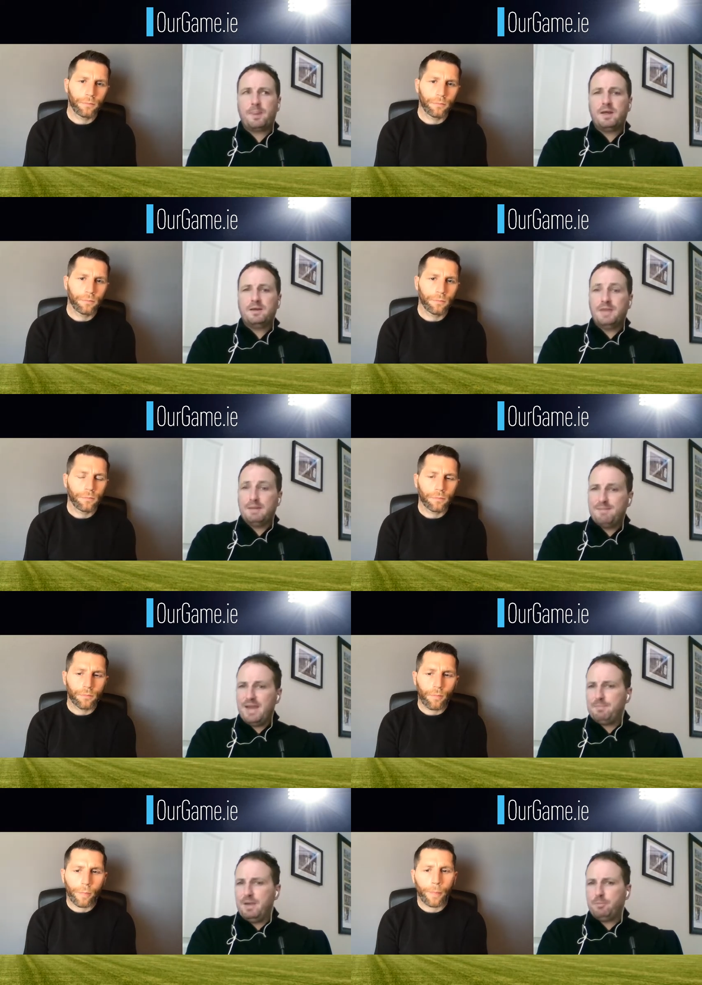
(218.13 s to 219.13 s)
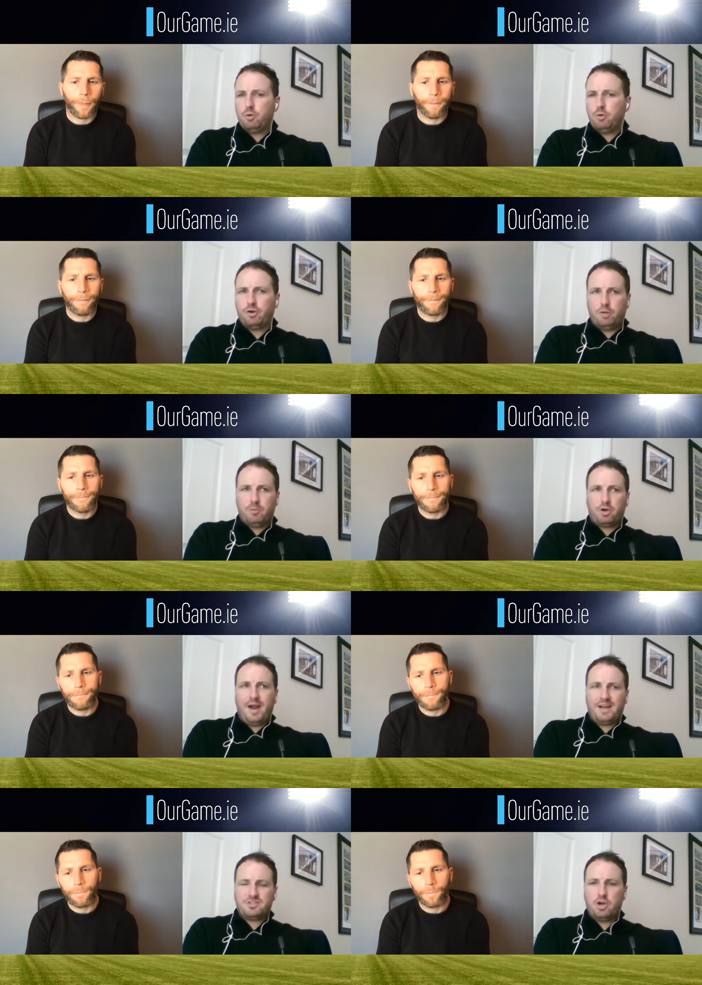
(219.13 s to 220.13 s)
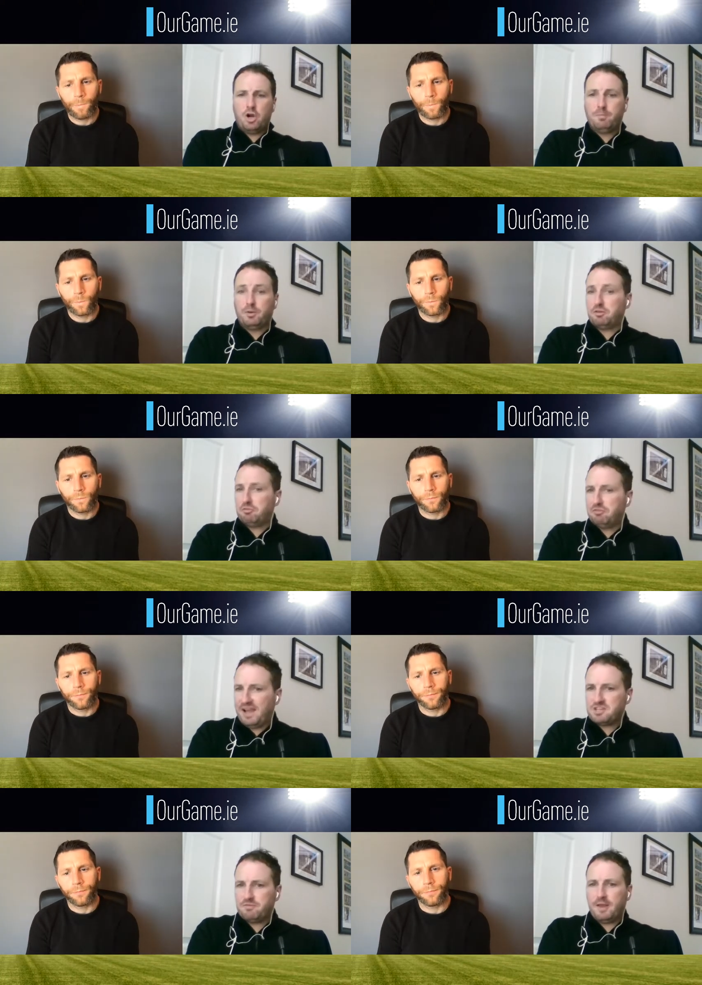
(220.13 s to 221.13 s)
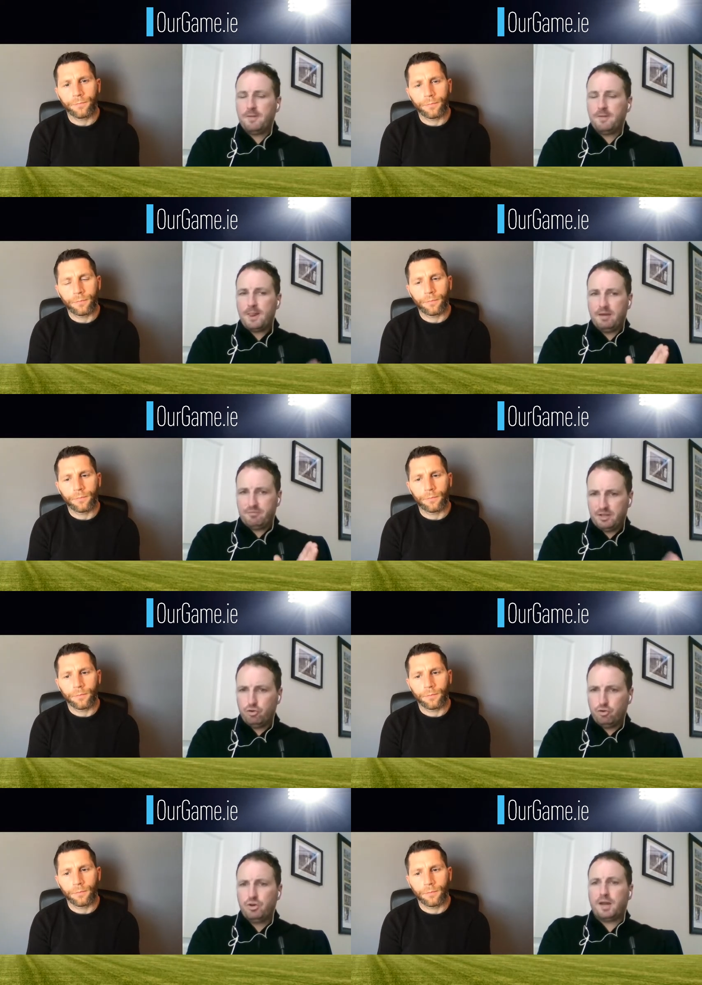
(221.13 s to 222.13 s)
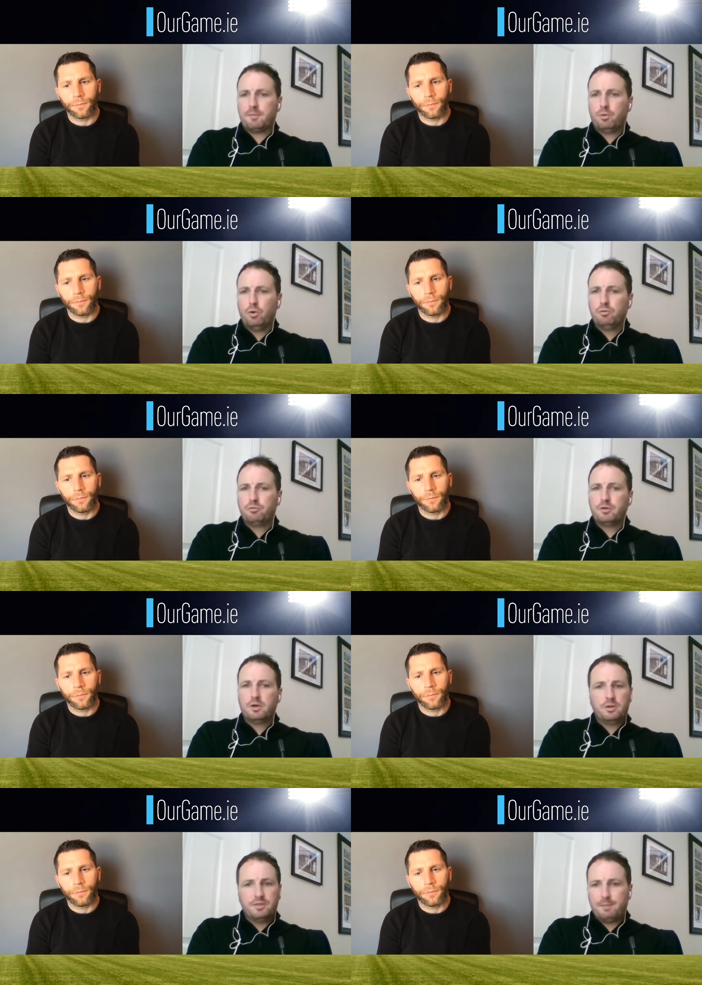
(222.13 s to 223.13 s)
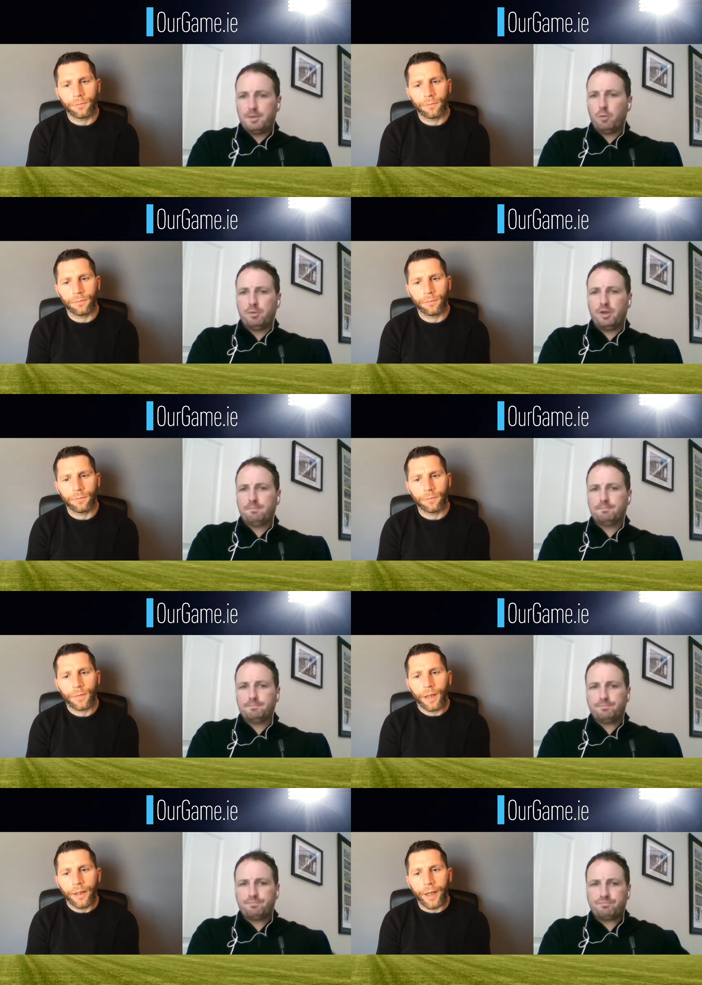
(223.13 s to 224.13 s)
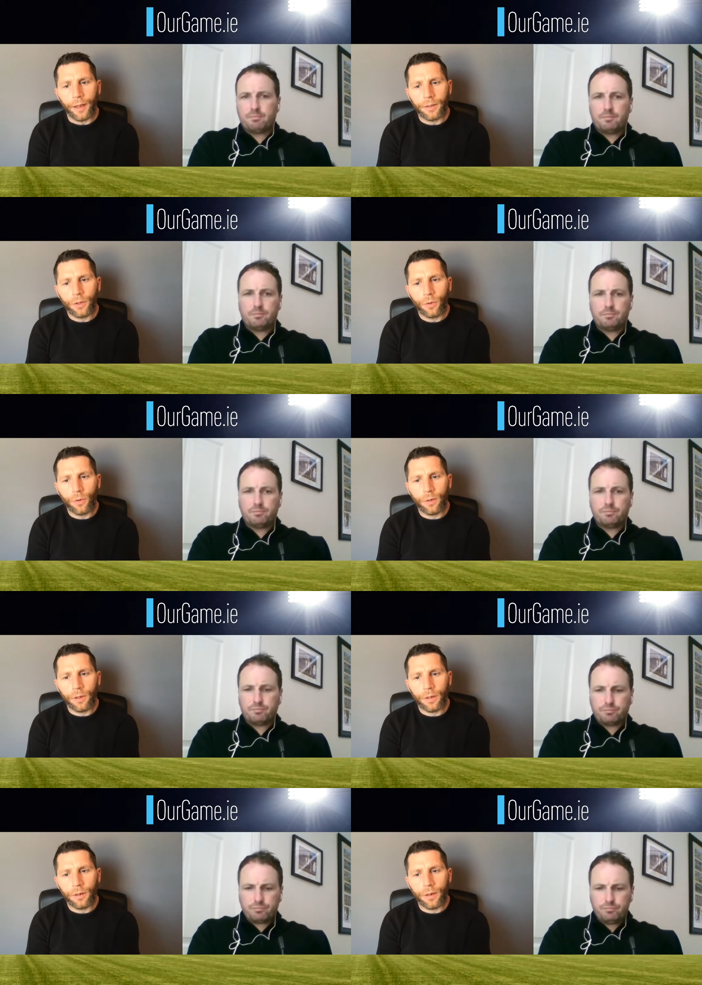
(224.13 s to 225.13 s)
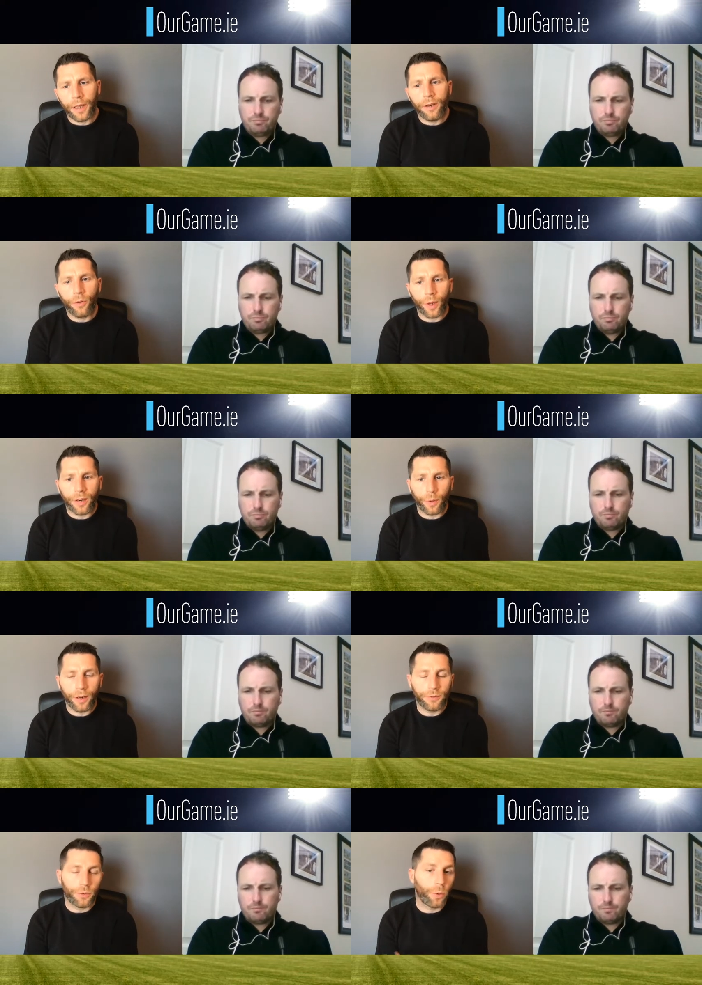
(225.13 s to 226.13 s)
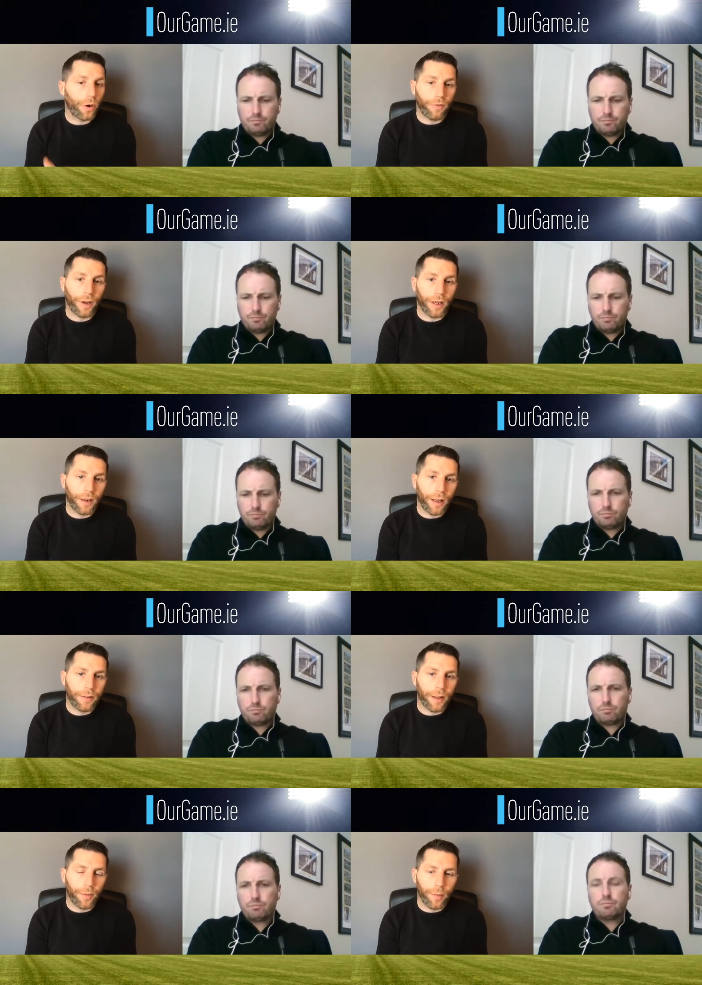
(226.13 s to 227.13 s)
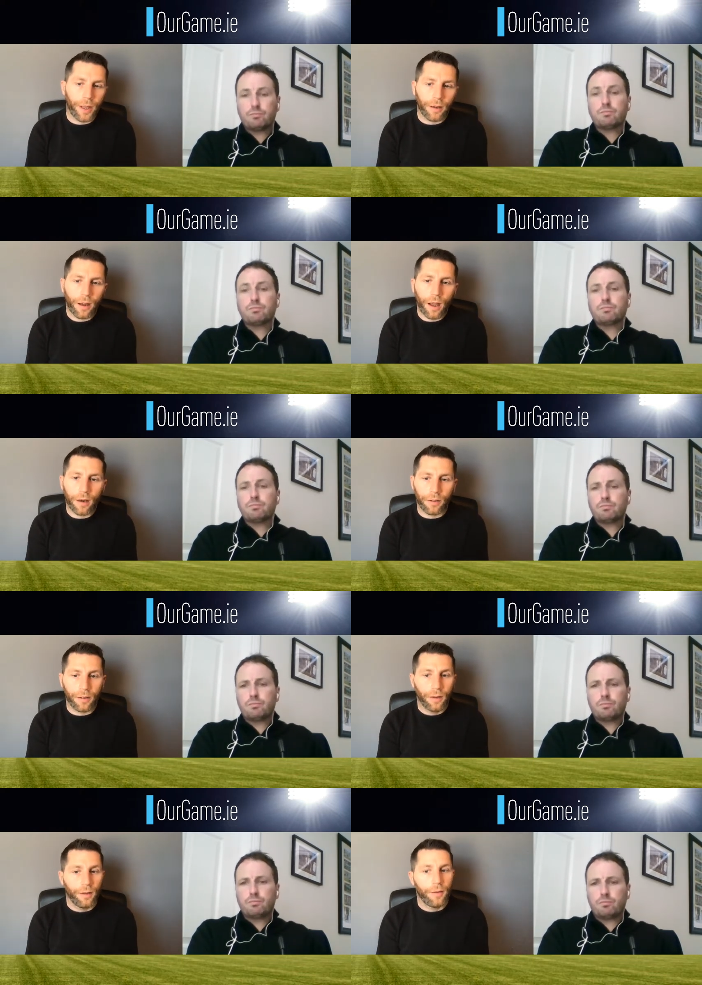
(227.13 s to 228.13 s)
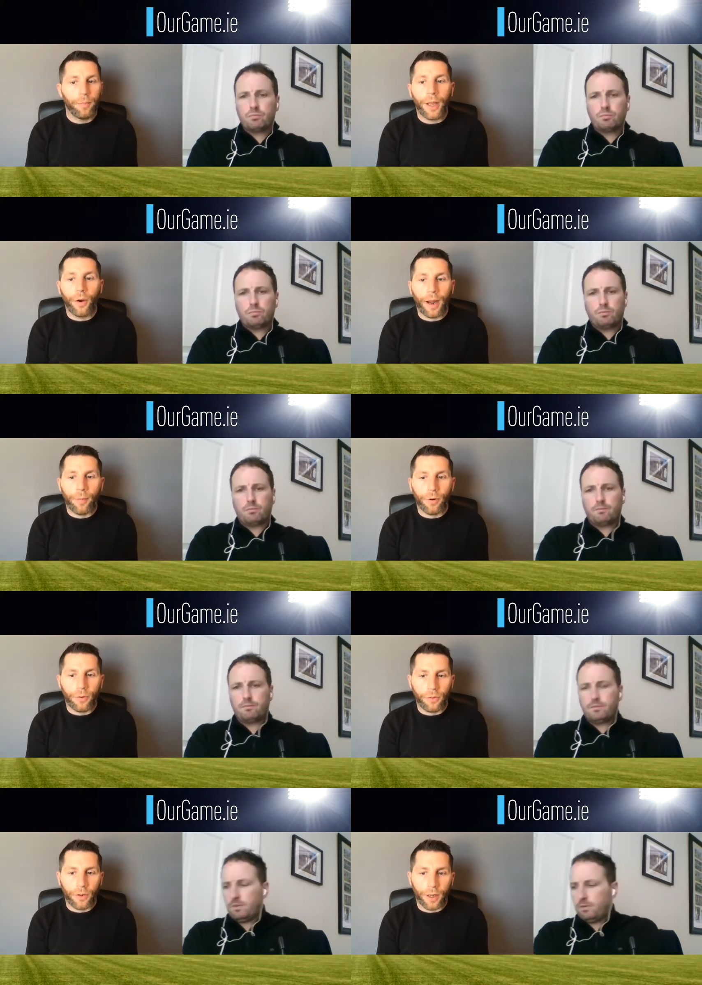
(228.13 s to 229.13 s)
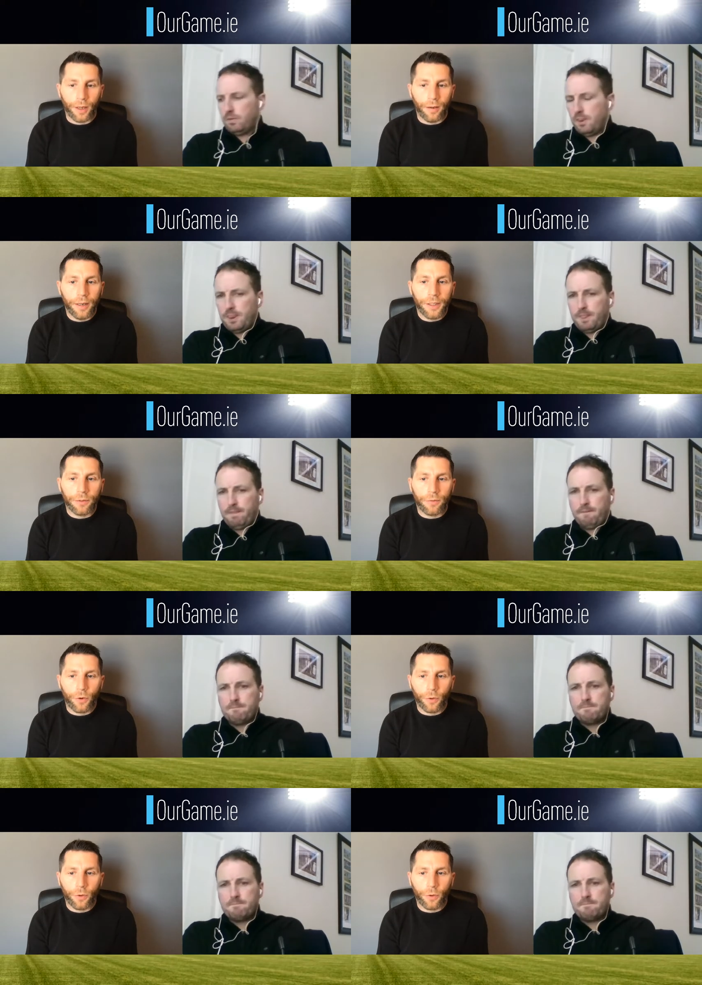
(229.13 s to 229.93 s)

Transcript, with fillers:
Speaker 1: They may paper over a number of cracks there, but defensively, if they do not improve, they'll be opened up.
Speaker 2: Yeah, so in the twenty twelve quarter-final, last time they met in Connacht, Mayo hammered uh, Leitrim four